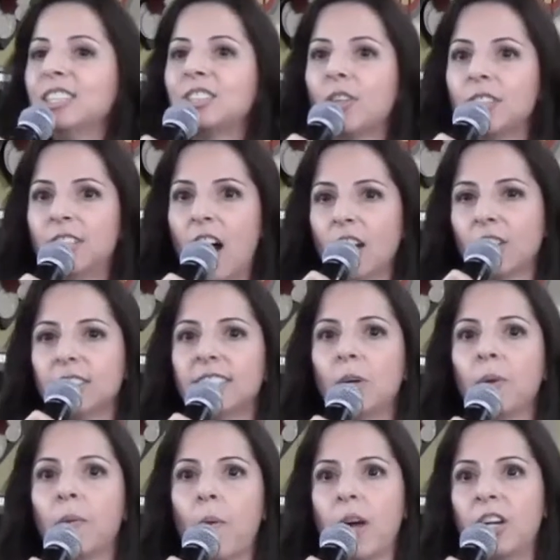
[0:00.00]
So the doctor
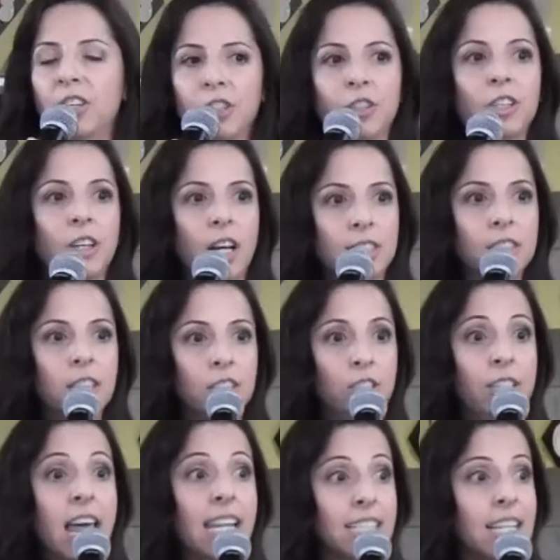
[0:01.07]
said we want to do a
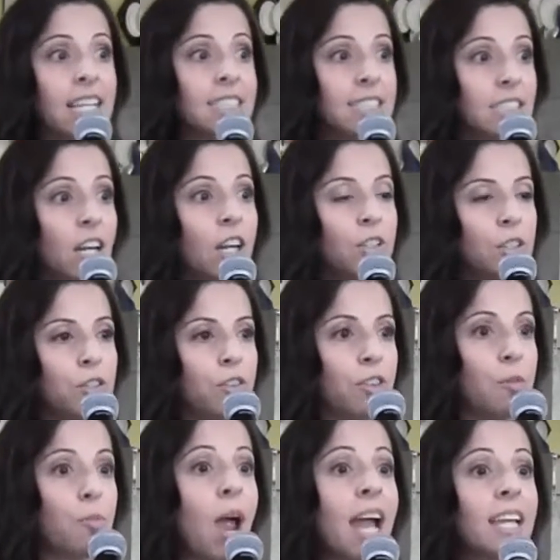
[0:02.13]
genetic testing on you
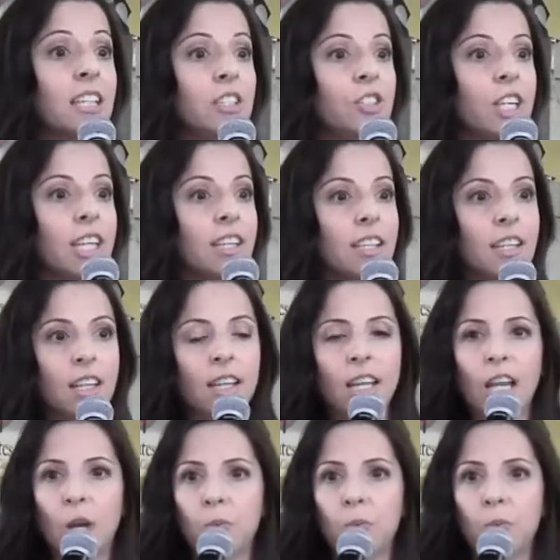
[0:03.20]
for the BRCA gene.